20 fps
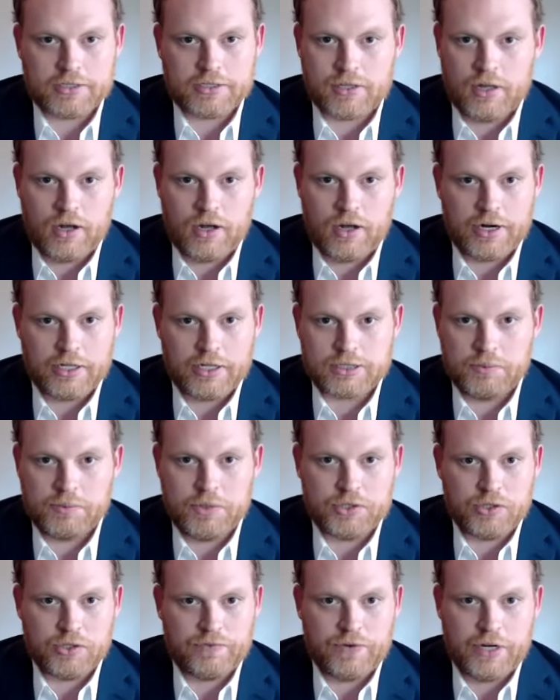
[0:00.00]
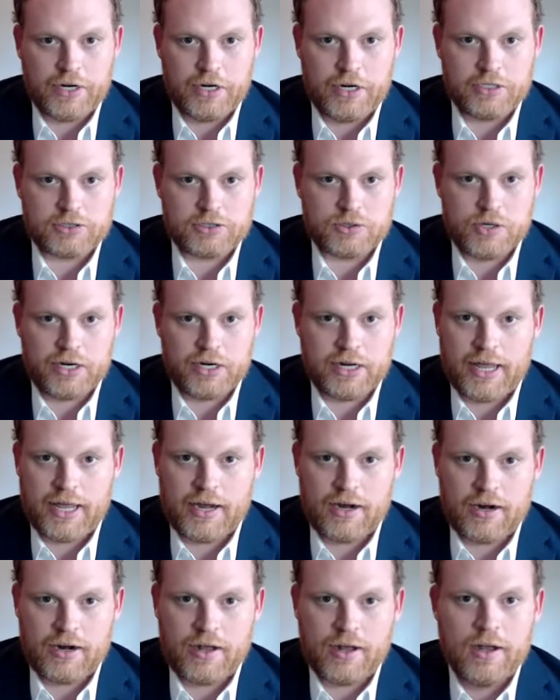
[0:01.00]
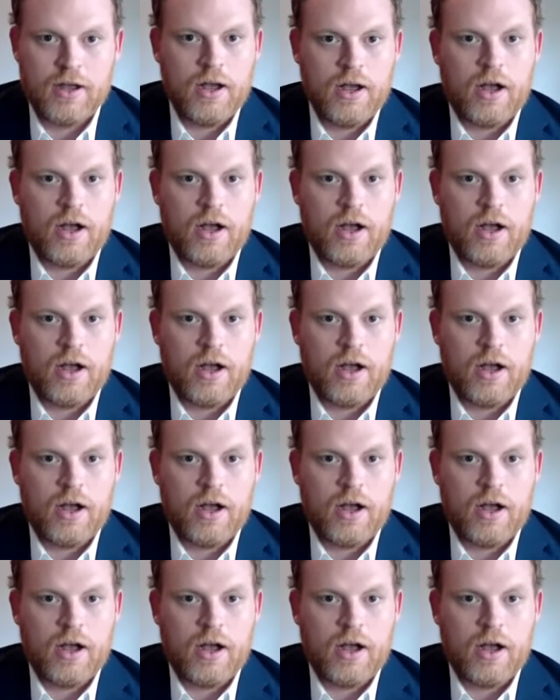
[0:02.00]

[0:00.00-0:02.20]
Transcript: long as the mutual fund industry in Canada,